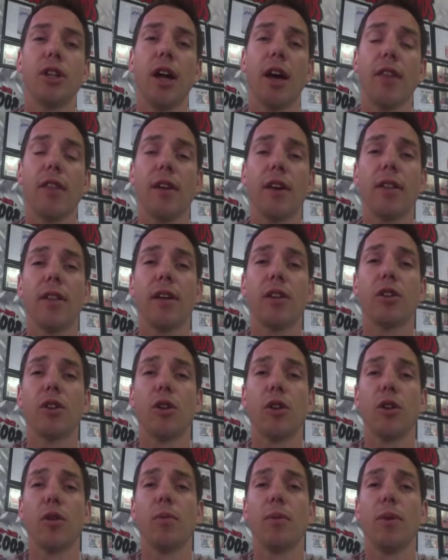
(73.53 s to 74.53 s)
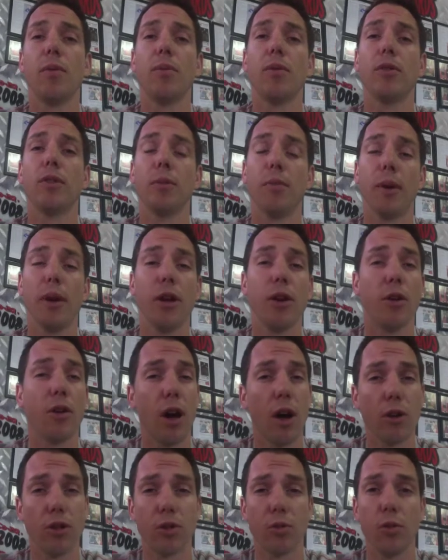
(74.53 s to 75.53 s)
I think there's a lot of people, depending on
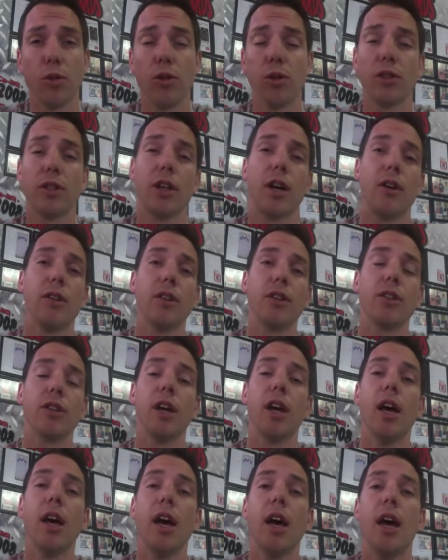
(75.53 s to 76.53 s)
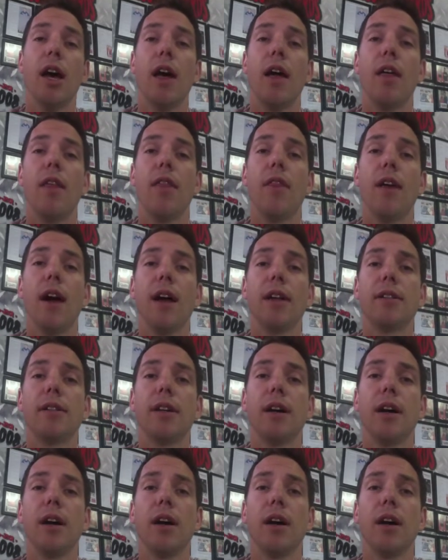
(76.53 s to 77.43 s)
how small your town is, that,